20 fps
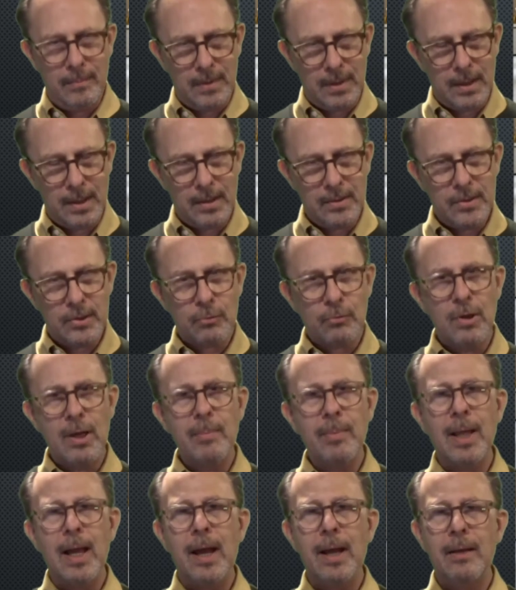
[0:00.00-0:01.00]

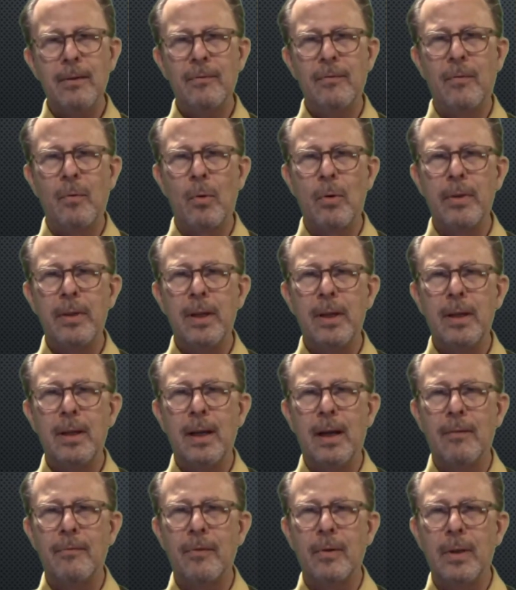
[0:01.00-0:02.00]
streamlined for the
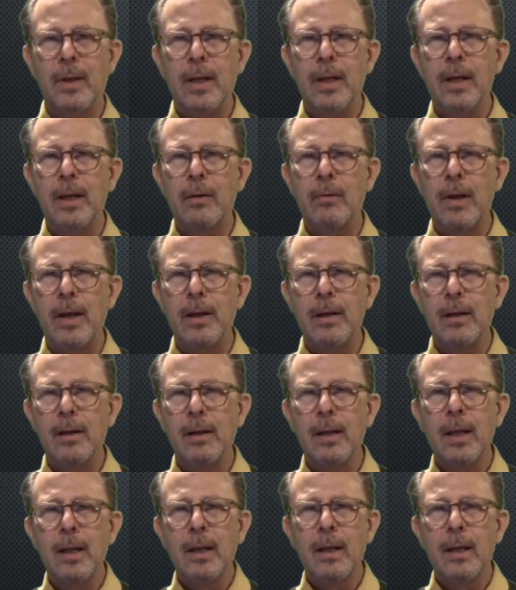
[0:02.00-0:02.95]
integrator.